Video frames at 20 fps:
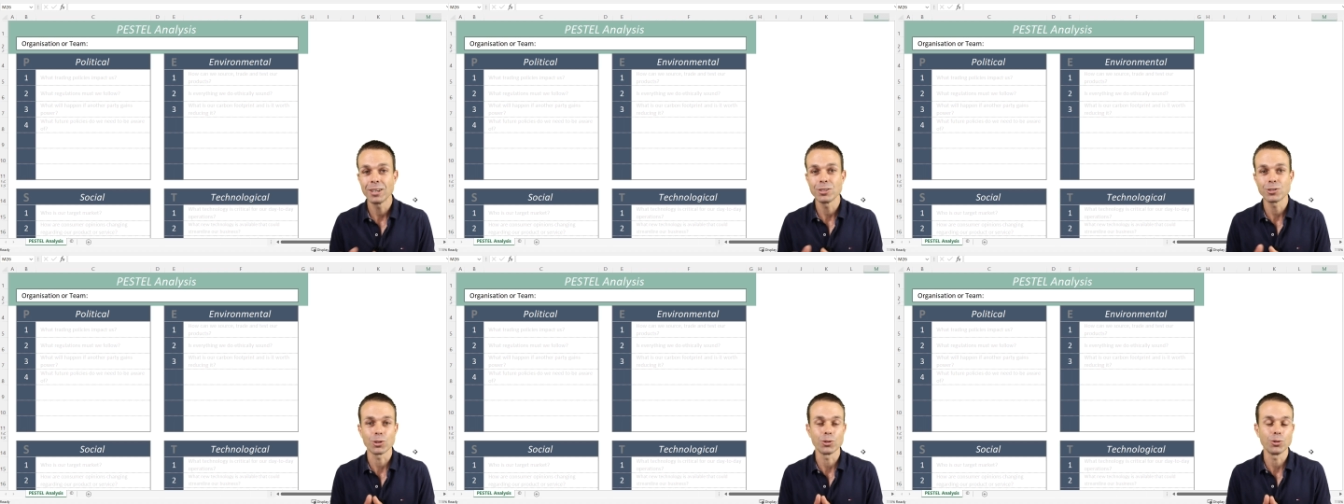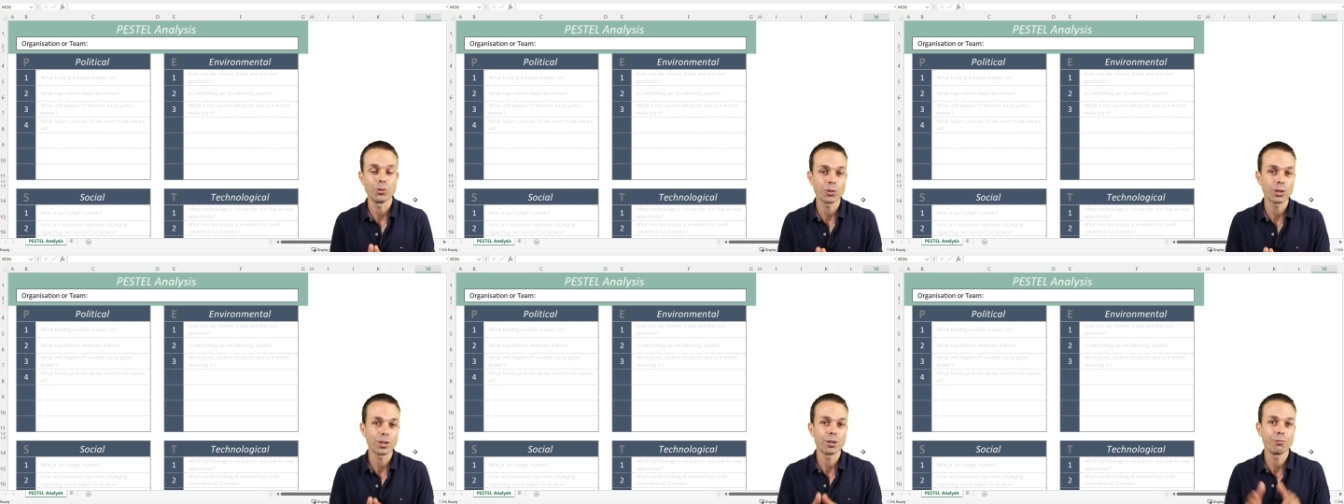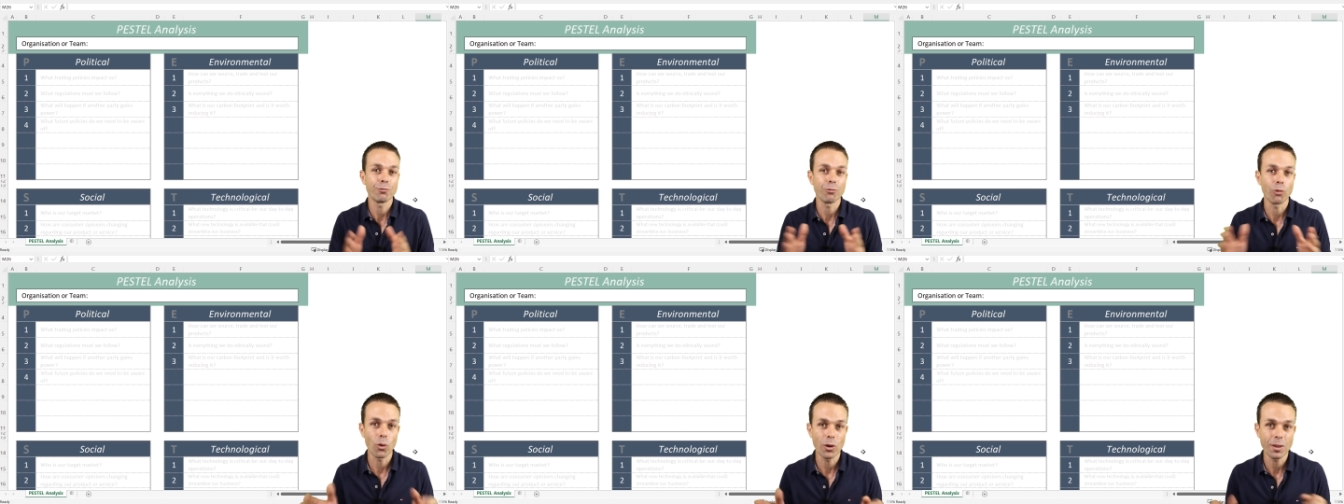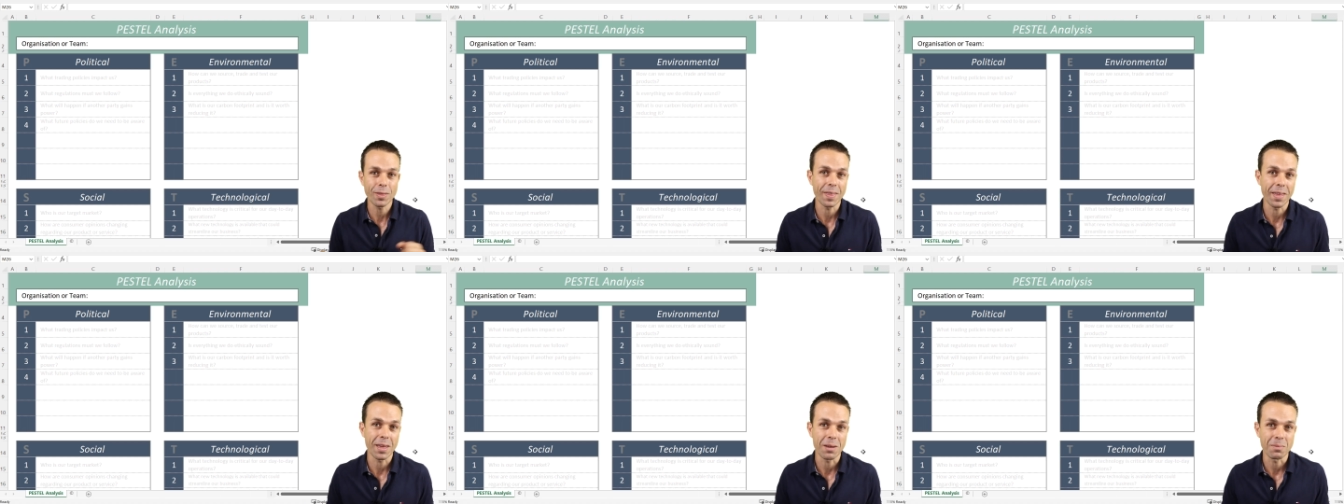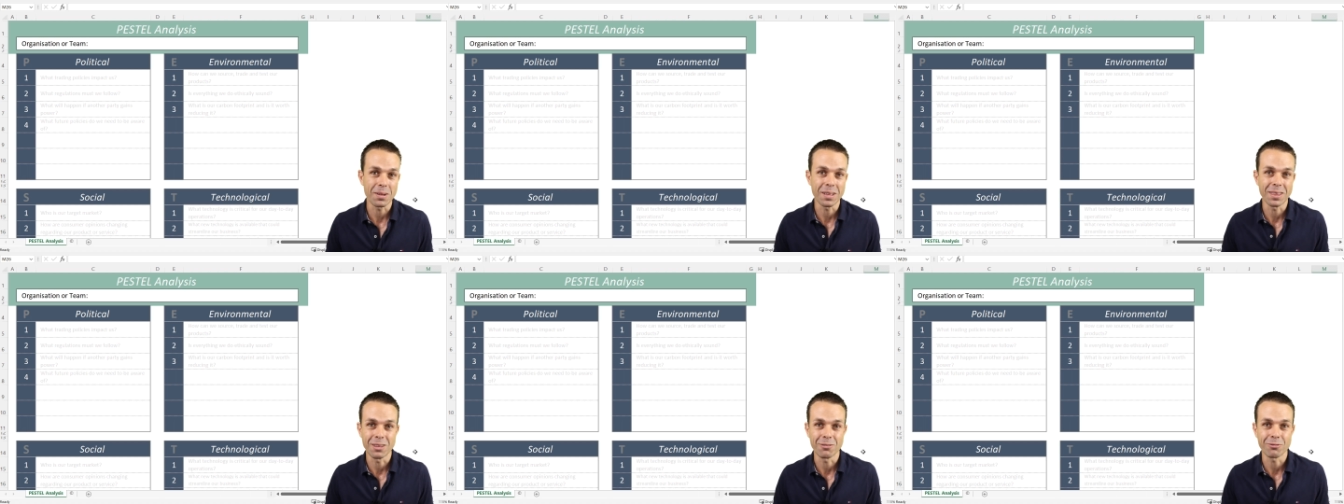so you can avoid
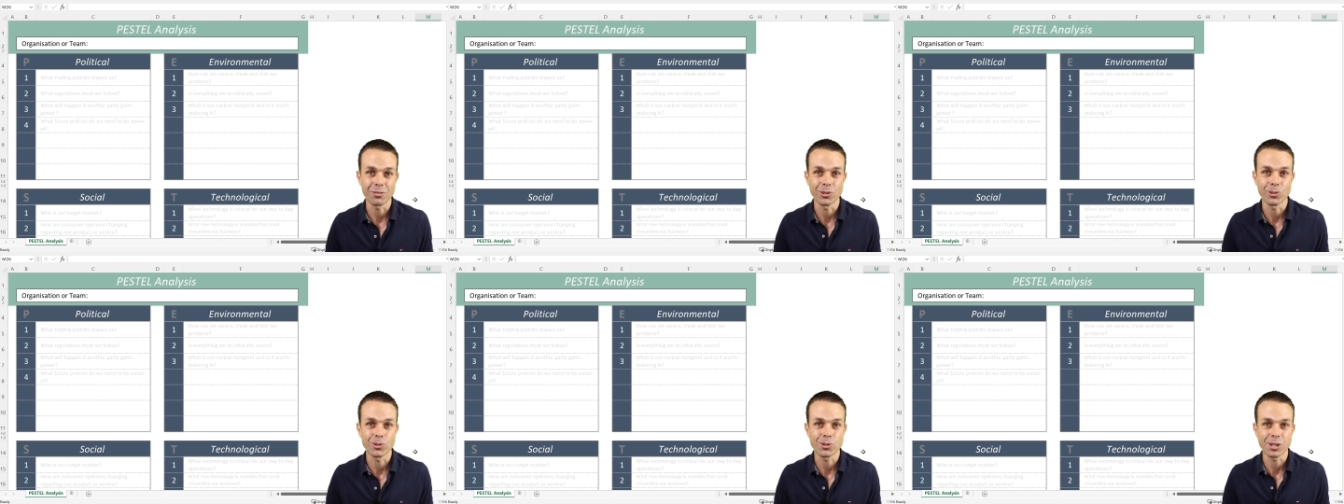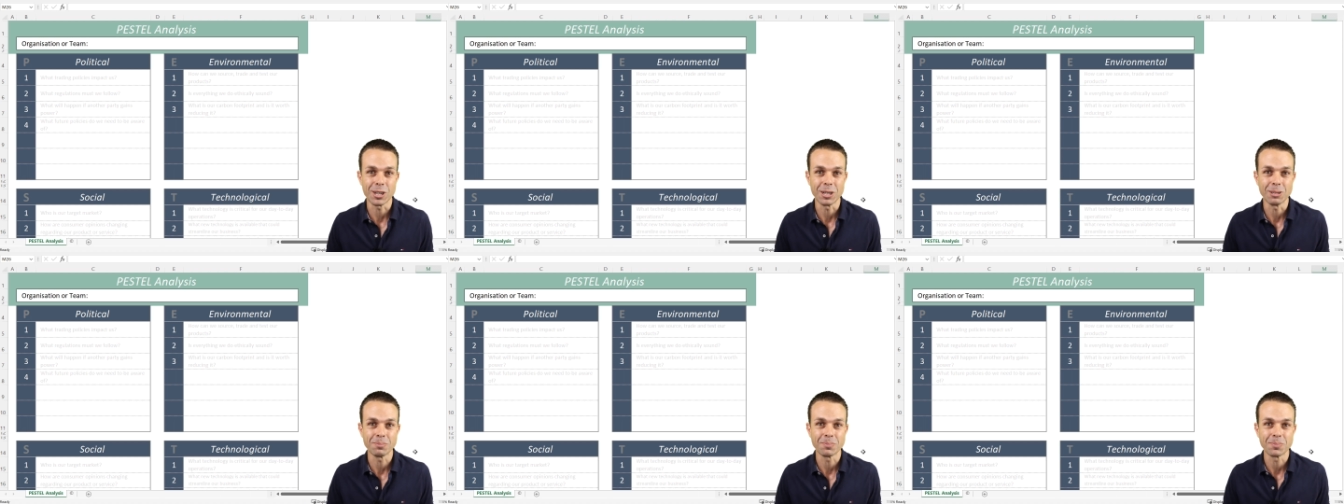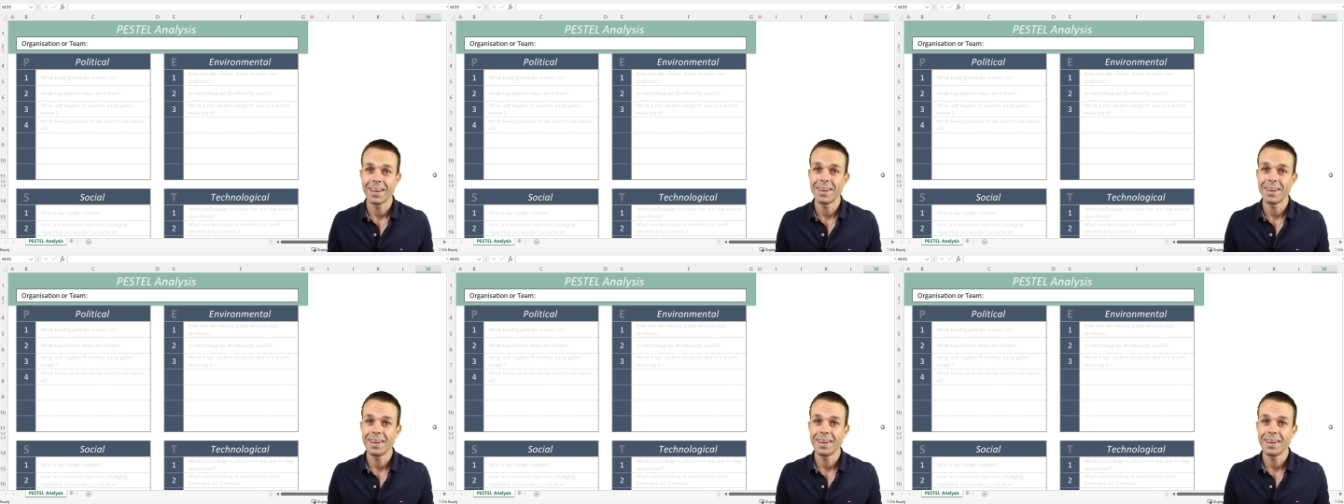them in the future.